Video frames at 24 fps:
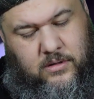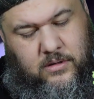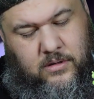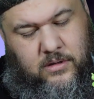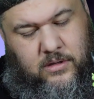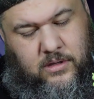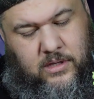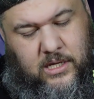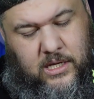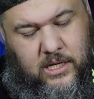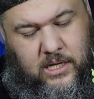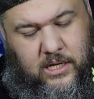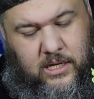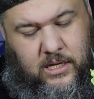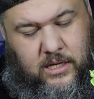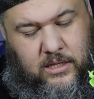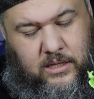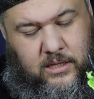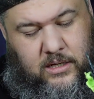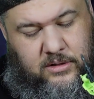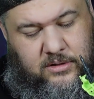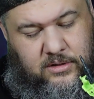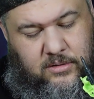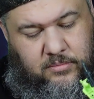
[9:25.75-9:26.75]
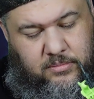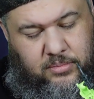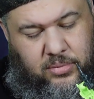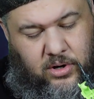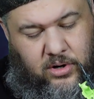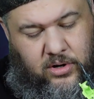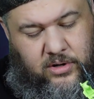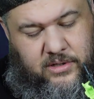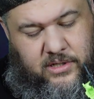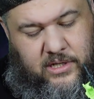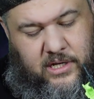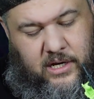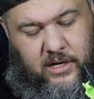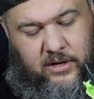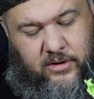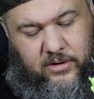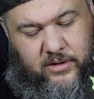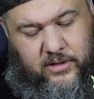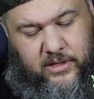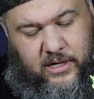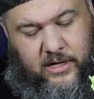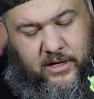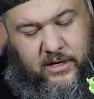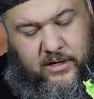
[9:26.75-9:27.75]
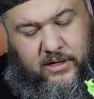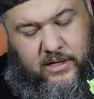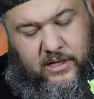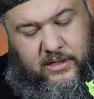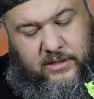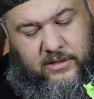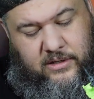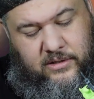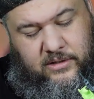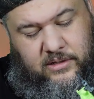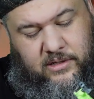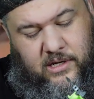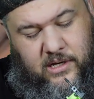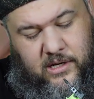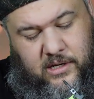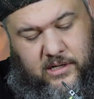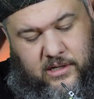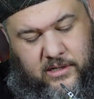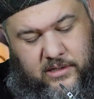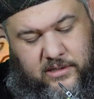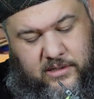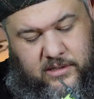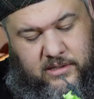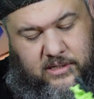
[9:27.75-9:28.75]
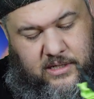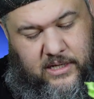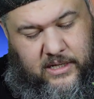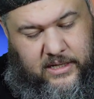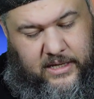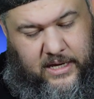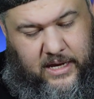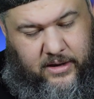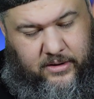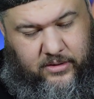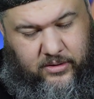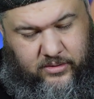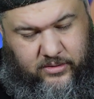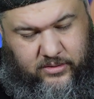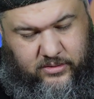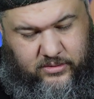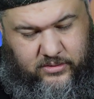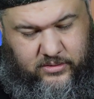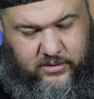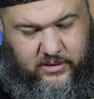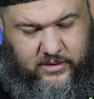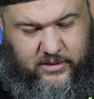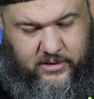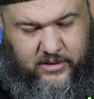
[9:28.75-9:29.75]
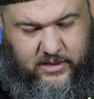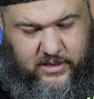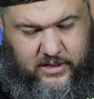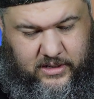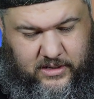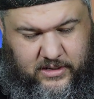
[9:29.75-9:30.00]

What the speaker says: And then there's some parts here and there that just kind of stick out a whole lot.